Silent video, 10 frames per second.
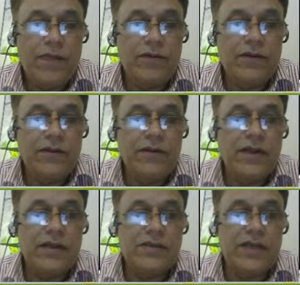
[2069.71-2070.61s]
So this is
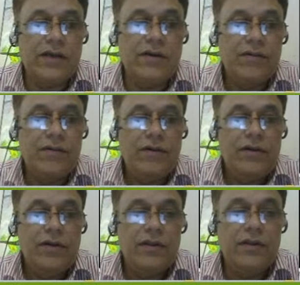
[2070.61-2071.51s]
their stake.
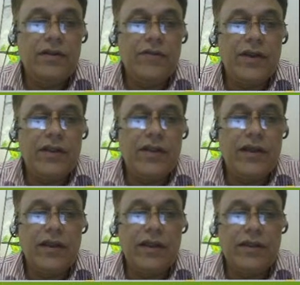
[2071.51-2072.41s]
This is what
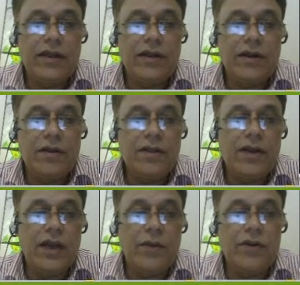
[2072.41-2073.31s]
their
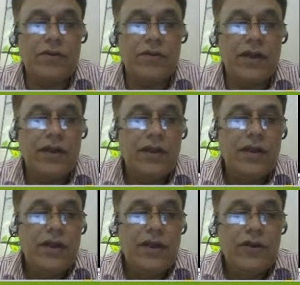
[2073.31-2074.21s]
concern, to say.
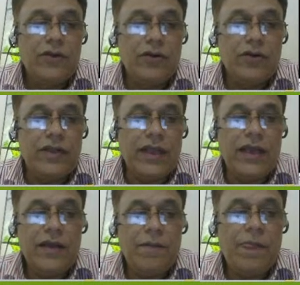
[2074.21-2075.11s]
So
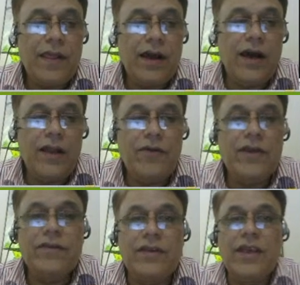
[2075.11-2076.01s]
they
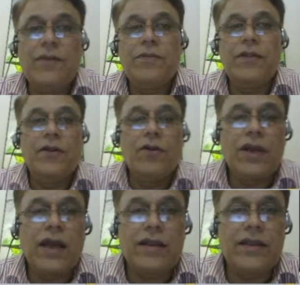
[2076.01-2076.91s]
always
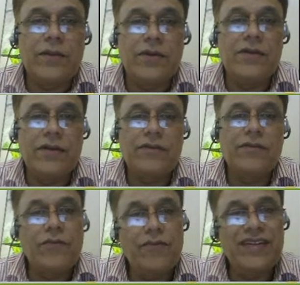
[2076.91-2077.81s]
look at the business
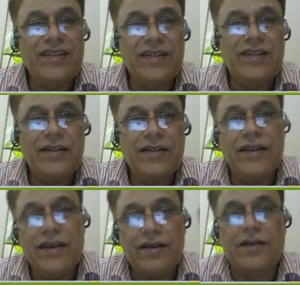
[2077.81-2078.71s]
with
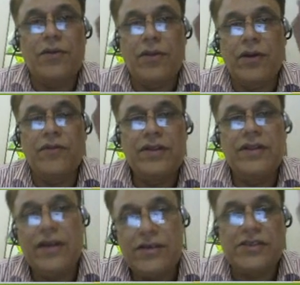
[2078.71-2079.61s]
their concern, with
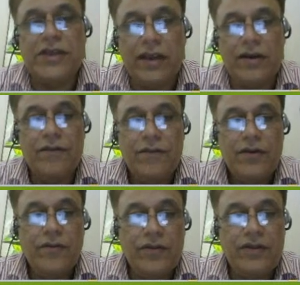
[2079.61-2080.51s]
their stake,
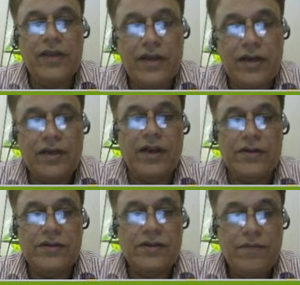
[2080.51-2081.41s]
with their
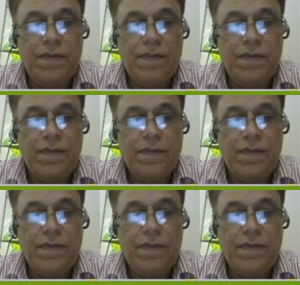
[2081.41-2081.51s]
interest.